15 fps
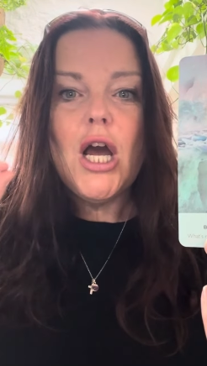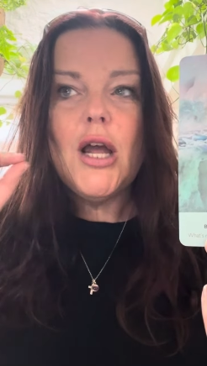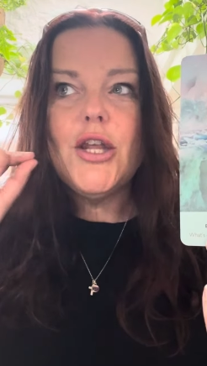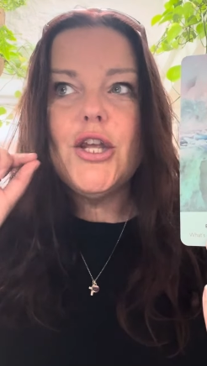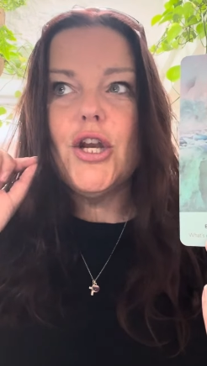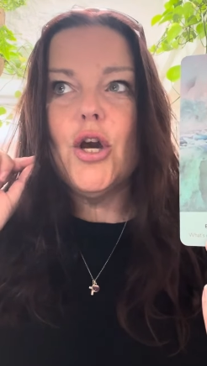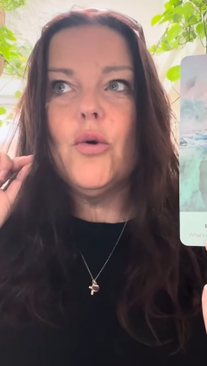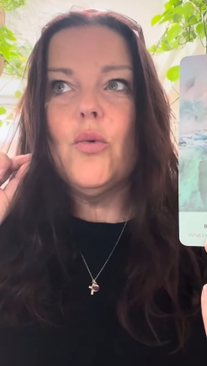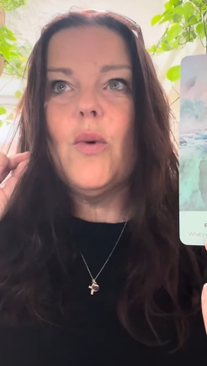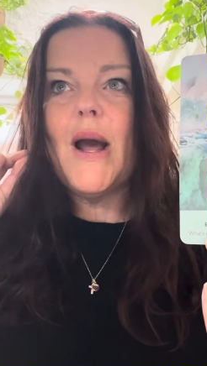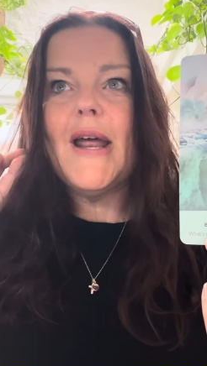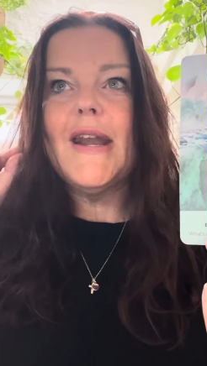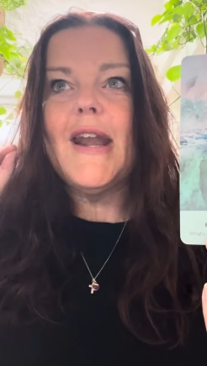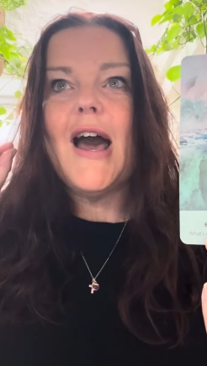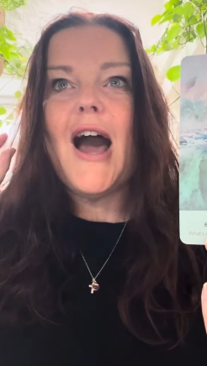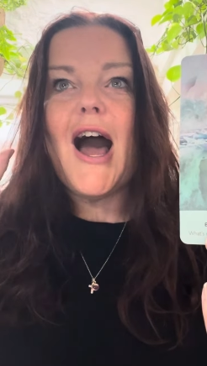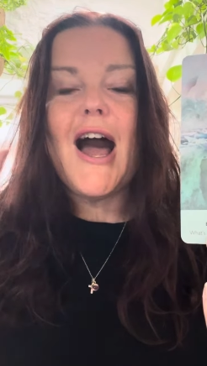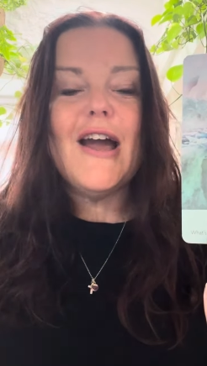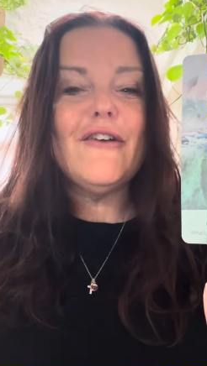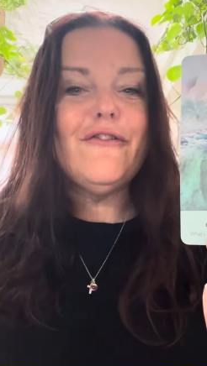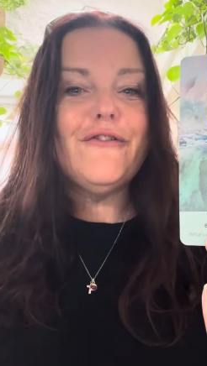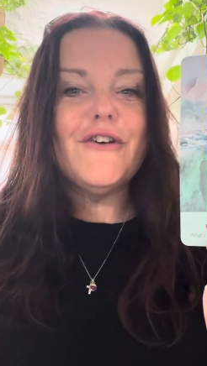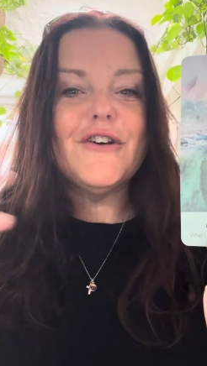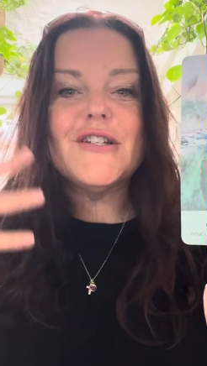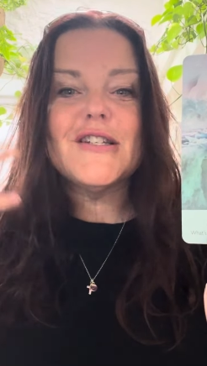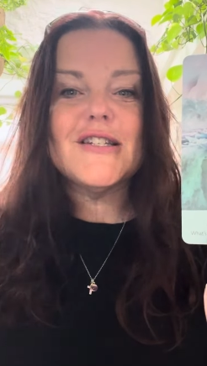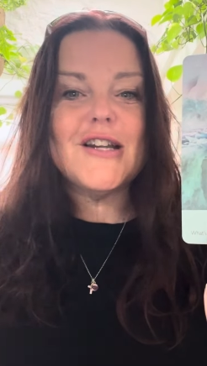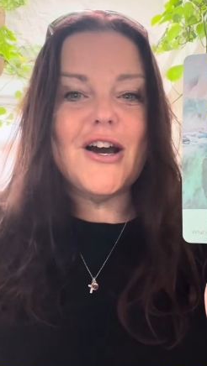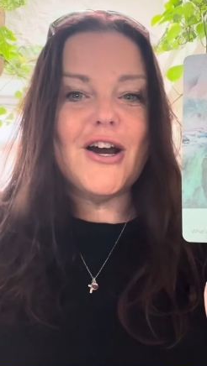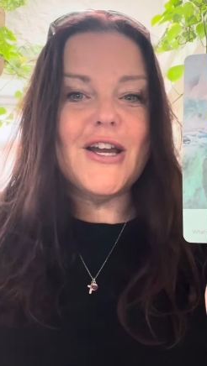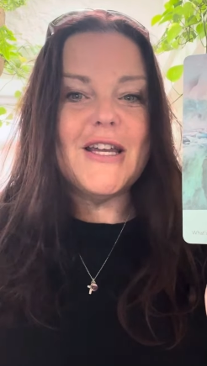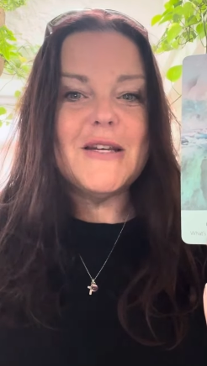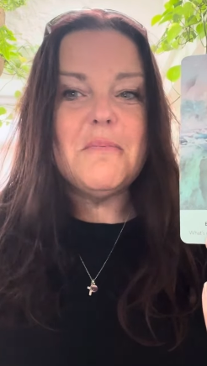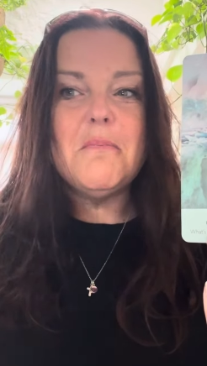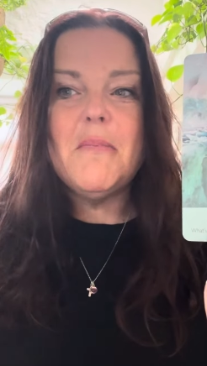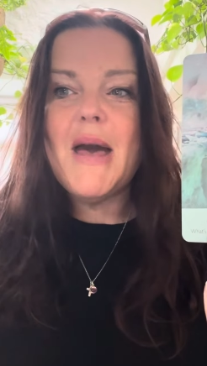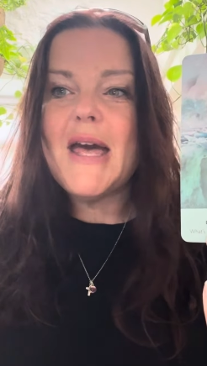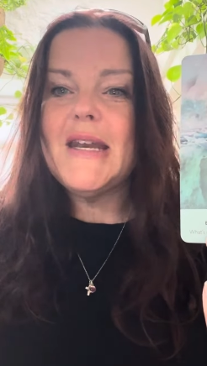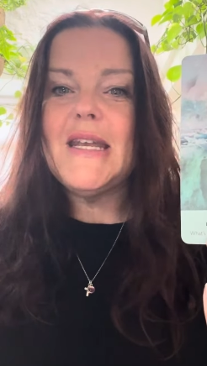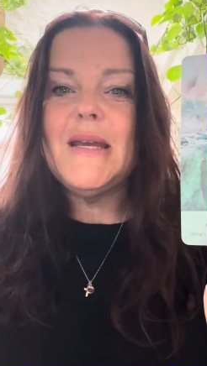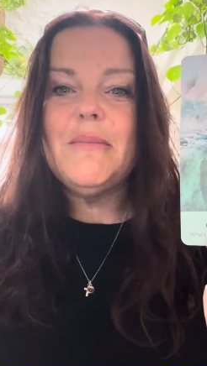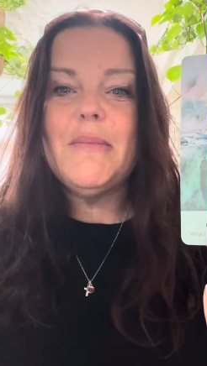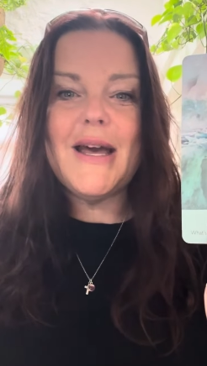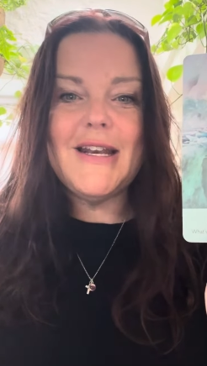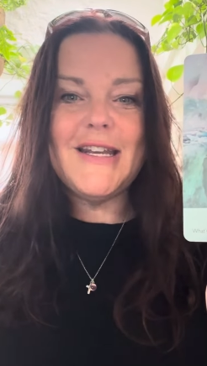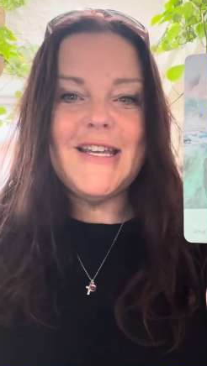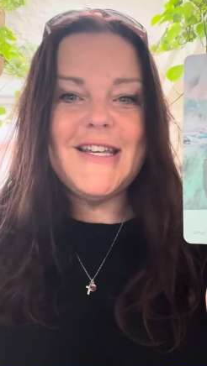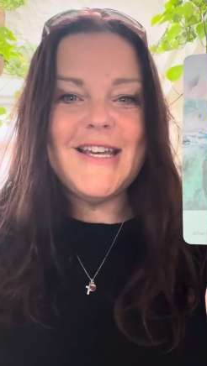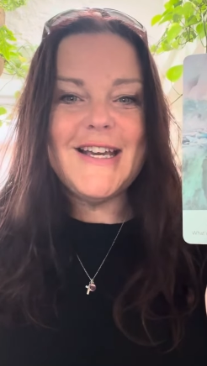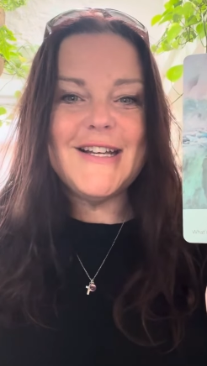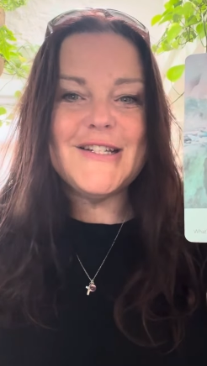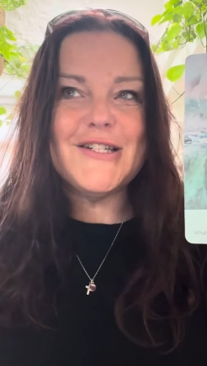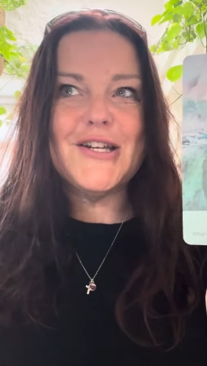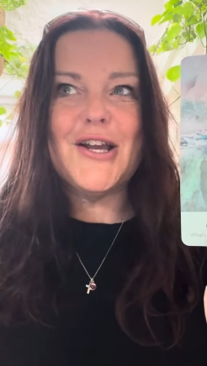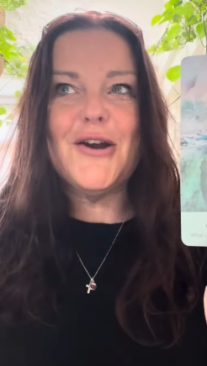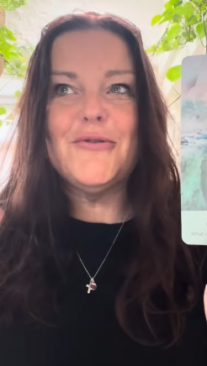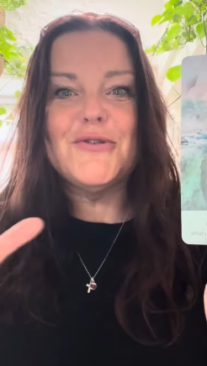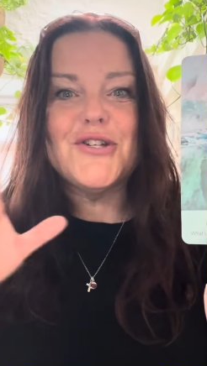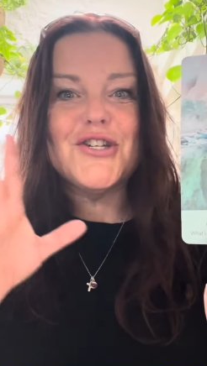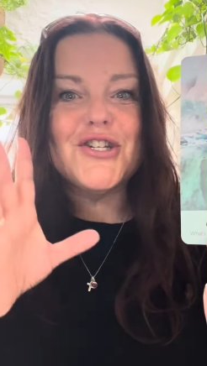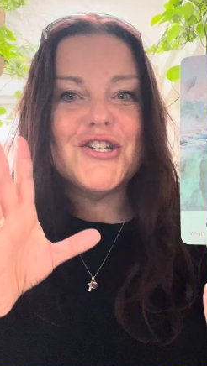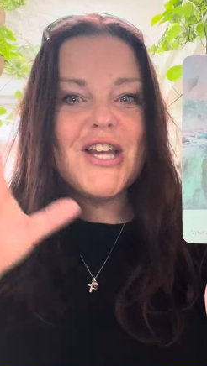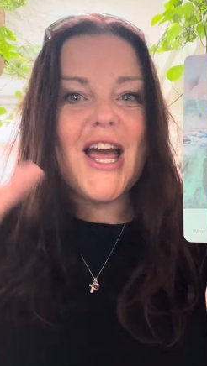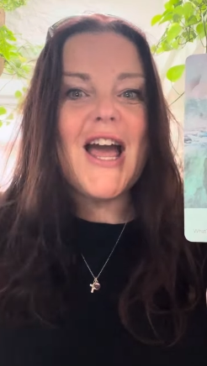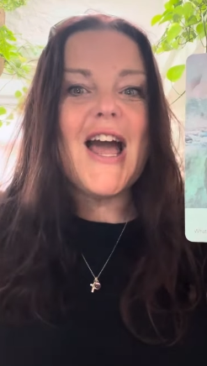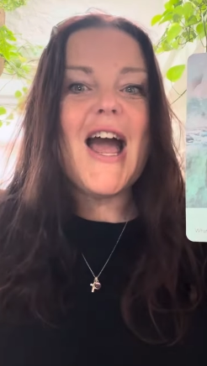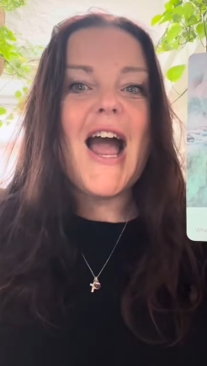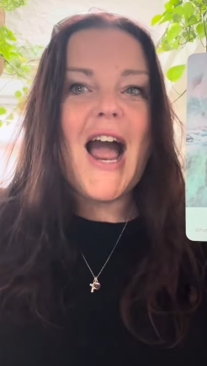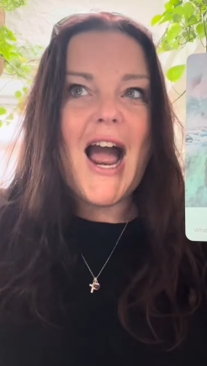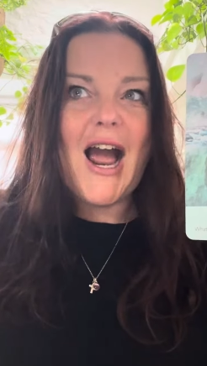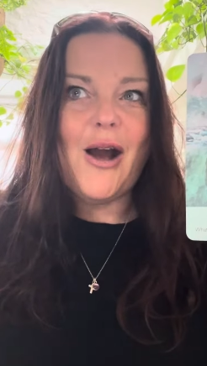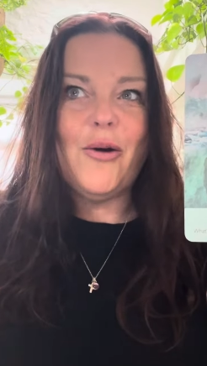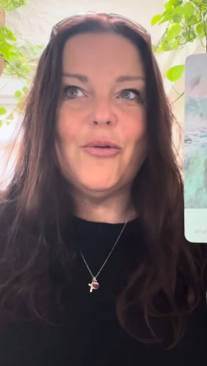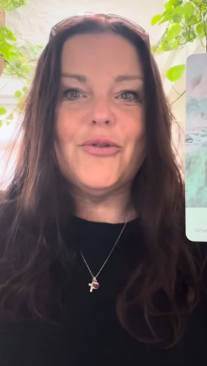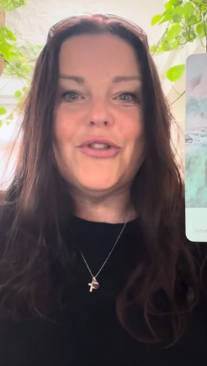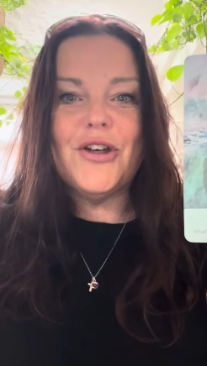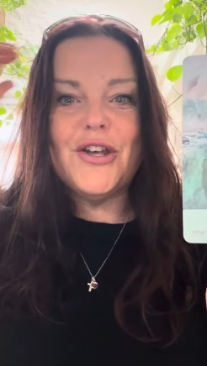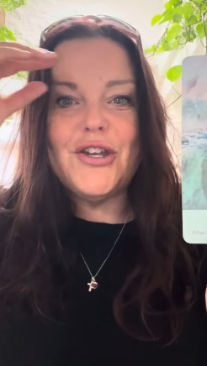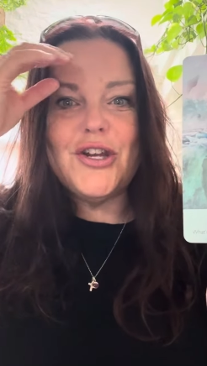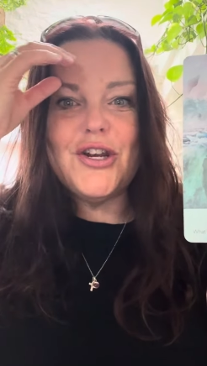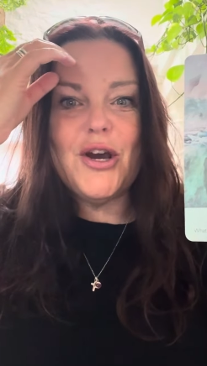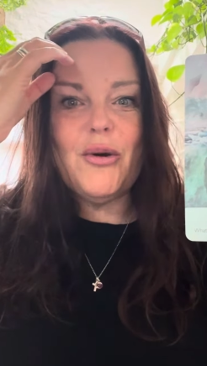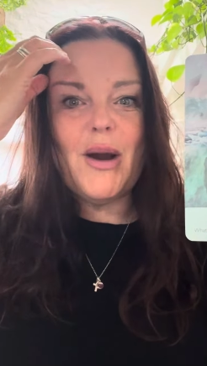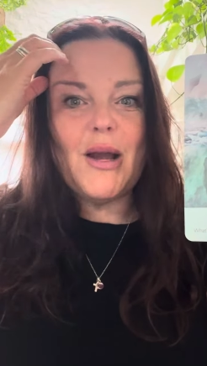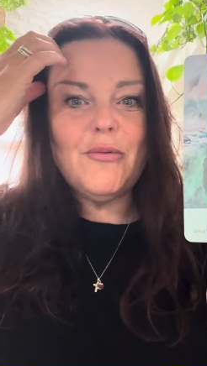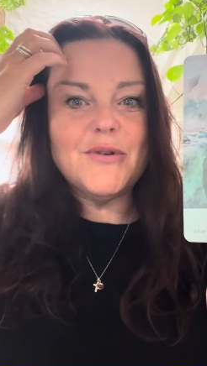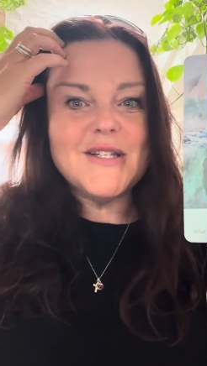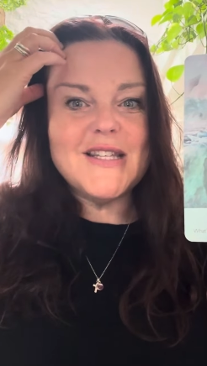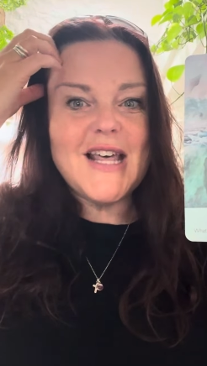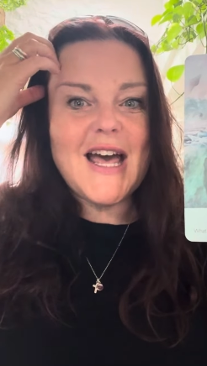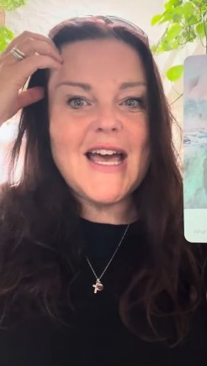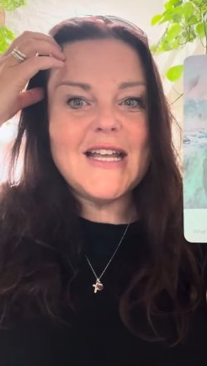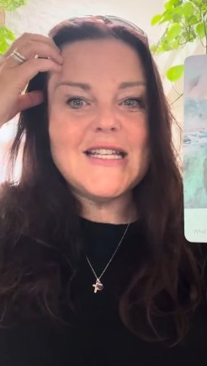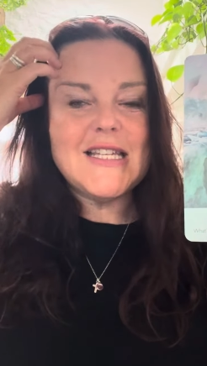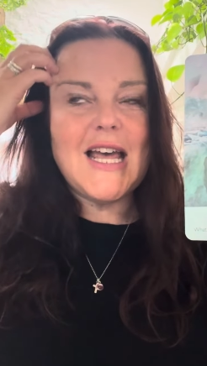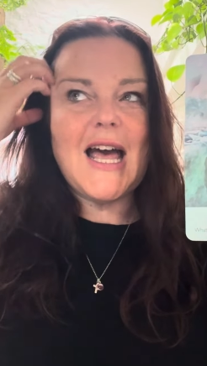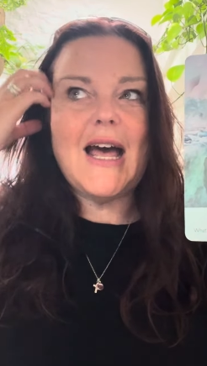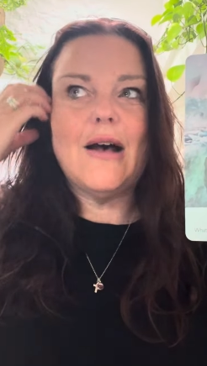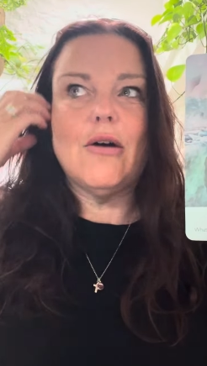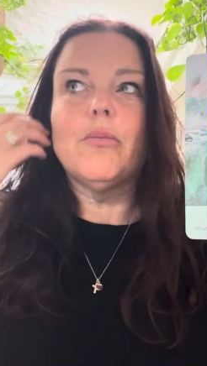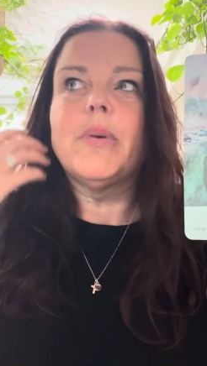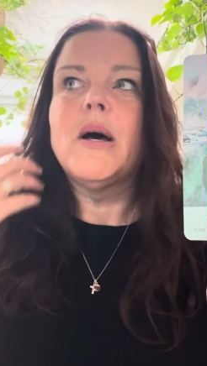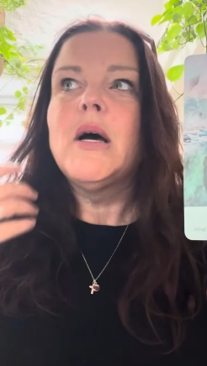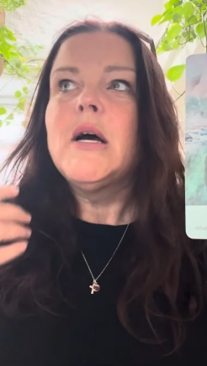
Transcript: You know, when I first started many, many years ago to share out that, you know, I was there to help,